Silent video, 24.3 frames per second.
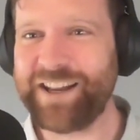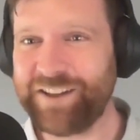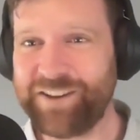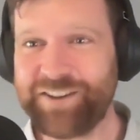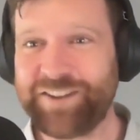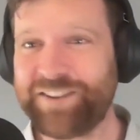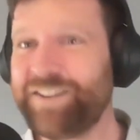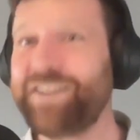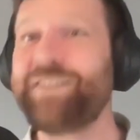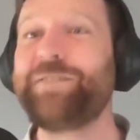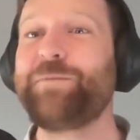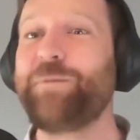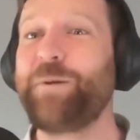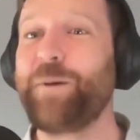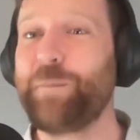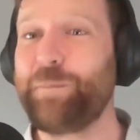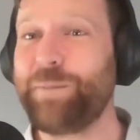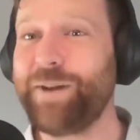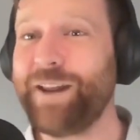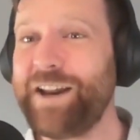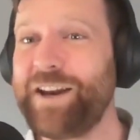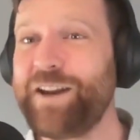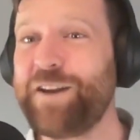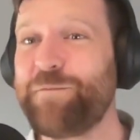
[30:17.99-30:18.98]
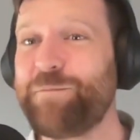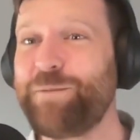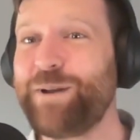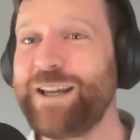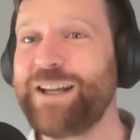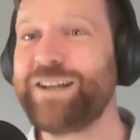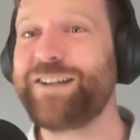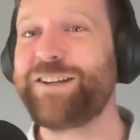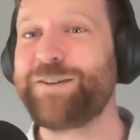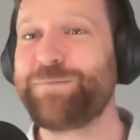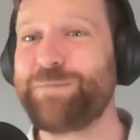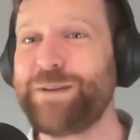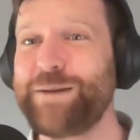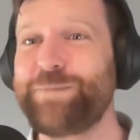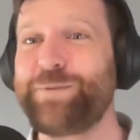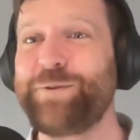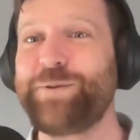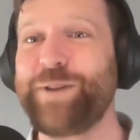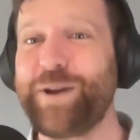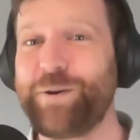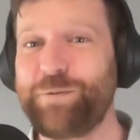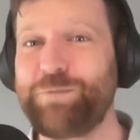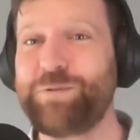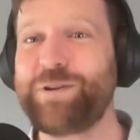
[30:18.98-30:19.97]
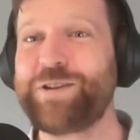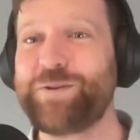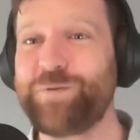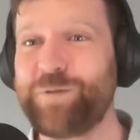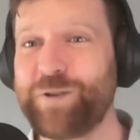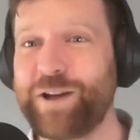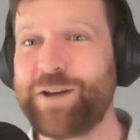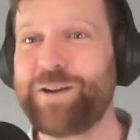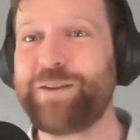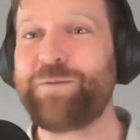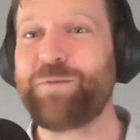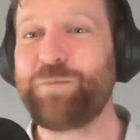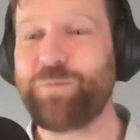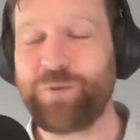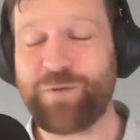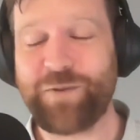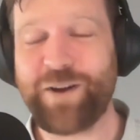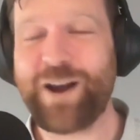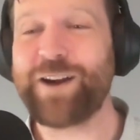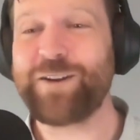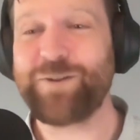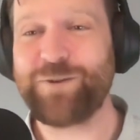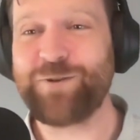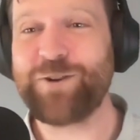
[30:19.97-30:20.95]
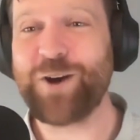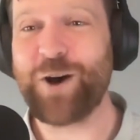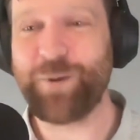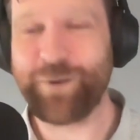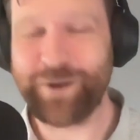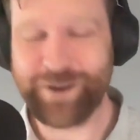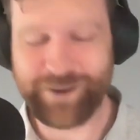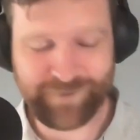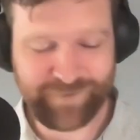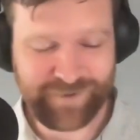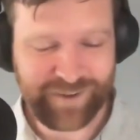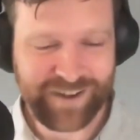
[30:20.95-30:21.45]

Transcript: because there's plenty of malicious people that will be doing it without you knowing.